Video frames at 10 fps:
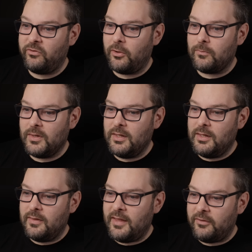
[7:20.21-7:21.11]
So
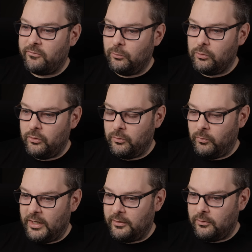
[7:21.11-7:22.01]
that's all good,
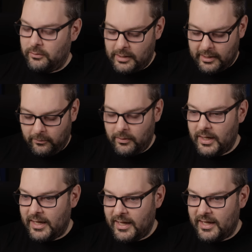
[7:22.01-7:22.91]
well and good now.
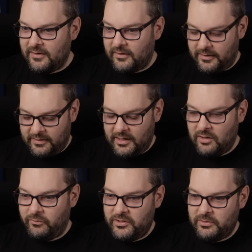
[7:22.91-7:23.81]
And I
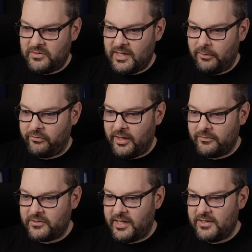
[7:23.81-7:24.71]
think if we do a
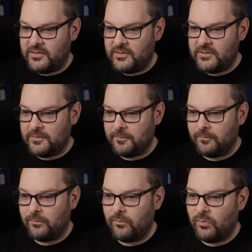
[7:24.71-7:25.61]
Tailscale status,
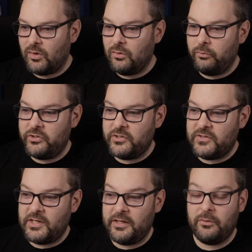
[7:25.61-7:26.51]
we should
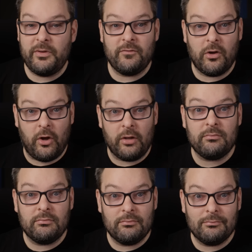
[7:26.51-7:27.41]
see that we've
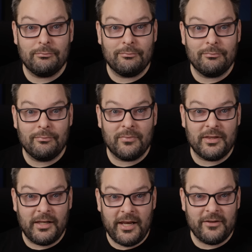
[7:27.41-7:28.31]
got
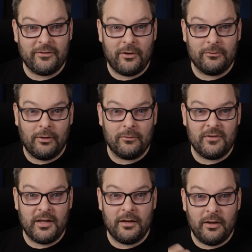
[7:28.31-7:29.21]
the Linux node
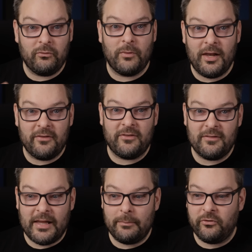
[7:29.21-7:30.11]
logged in as well as
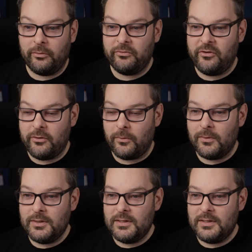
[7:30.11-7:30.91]
this laptop too.